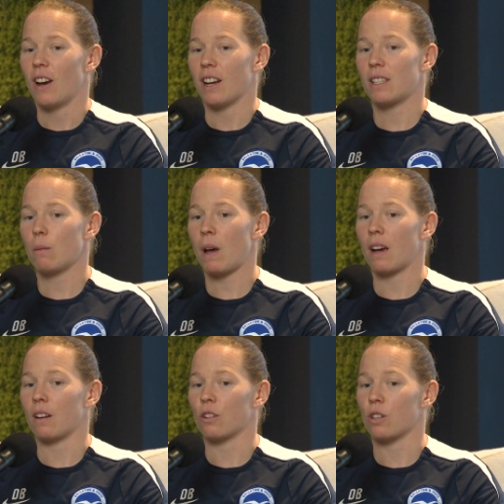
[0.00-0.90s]
I sit
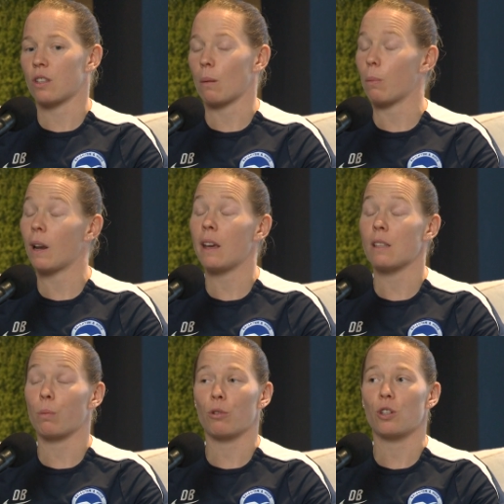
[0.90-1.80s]
back and I just think,
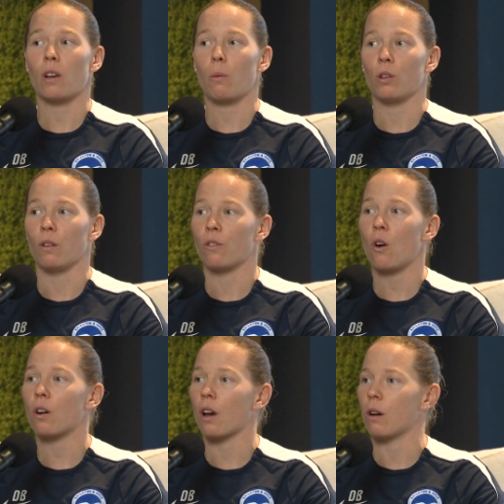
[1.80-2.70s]
please appreciate what you've
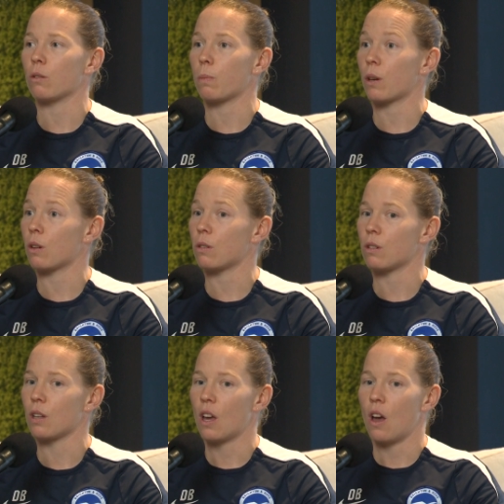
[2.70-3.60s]
got, girls, because